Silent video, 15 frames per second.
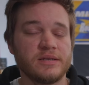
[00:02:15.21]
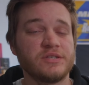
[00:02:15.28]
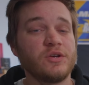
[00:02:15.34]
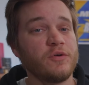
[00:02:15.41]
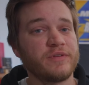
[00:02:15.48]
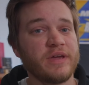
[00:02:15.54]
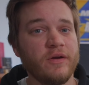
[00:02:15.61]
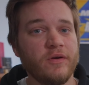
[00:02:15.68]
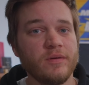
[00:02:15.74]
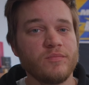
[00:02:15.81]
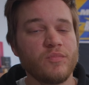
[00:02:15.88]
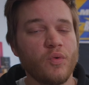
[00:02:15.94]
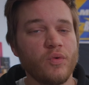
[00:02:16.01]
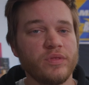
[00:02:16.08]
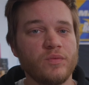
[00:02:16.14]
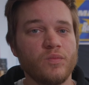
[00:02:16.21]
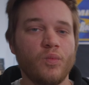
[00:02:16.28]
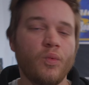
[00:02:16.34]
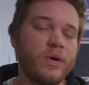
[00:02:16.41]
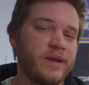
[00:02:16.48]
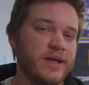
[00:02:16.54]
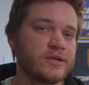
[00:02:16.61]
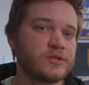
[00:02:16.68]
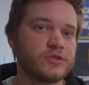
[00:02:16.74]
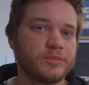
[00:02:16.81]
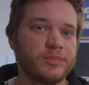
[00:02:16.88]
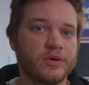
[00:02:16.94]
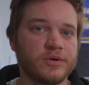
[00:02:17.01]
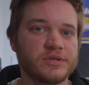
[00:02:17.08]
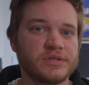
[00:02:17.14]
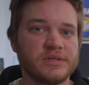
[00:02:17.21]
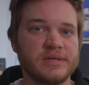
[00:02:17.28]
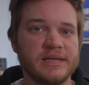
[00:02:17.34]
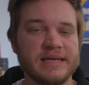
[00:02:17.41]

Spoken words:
So if carrying more than one extra person